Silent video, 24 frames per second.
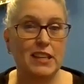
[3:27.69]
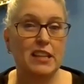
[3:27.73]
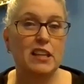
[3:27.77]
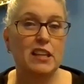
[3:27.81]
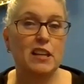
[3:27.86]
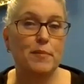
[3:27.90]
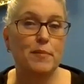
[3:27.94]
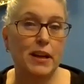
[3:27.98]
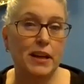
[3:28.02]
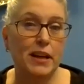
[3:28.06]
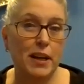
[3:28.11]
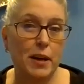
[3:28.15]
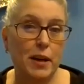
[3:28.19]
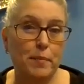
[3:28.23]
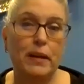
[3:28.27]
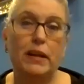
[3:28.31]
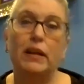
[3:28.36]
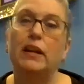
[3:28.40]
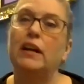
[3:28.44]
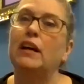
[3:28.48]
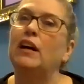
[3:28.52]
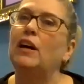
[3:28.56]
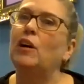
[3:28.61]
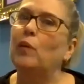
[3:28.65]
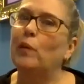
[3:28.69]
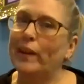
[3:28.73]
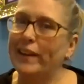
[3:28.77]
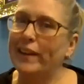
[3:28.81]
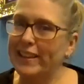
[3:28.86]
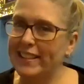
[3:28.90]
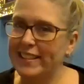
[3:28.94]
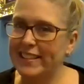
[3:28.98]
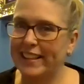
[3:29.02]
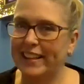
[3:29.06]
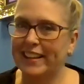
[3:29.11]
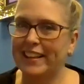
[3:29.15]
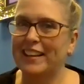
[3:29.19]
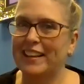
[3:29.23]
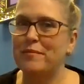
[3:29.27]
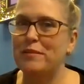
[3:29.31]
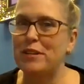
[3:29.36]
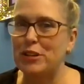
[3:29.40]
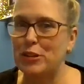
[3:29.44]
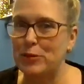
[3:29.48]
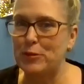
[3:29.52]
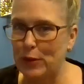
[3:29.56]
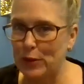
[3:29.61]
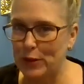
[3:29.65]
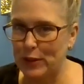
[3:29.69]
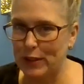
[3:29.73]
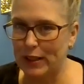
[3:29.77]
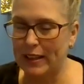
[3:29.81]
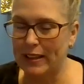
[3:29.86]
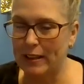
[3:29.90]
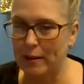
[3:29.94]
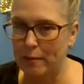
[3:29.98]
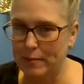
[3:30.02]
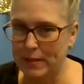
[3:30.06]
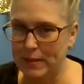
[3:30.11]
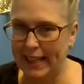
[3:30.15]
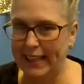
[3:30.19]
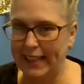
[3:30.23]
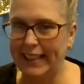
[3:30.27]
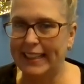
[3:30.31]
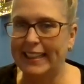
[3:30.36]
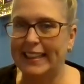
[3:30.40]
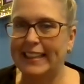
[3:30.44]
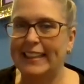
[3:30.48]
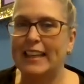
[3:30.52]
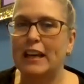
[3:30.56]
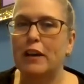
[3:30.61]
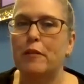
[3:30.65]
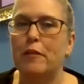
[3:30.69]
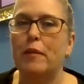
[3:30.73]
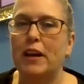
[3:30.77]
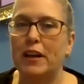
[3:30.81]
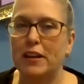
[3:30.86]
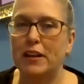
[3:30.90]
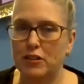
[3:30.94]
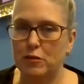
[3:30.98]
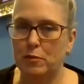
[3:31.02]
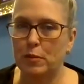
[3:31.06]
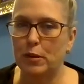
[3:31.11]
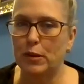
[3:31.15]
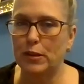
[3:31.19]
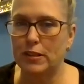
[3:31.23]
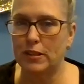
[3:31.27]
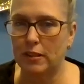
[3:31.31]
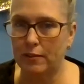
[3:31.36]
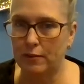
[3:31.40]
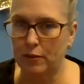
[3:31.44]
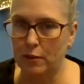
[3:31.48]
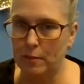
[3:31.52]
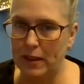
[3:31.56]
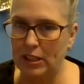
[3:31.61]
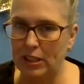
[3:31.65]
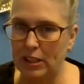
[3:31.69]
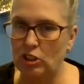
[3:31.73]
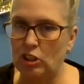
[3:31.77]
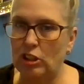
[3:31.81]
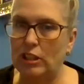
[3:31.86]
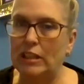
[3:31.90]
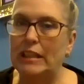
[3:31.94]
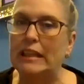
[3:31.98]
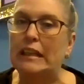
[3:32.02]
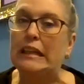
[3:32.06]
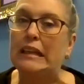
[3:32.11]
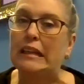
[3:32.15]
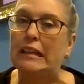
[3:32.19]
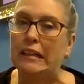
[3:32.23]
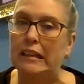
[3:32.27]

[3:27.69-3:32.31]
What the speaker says: Because you're thinking about HIPAA, wait a second, I'm not supposed to obtain anything because of personal information.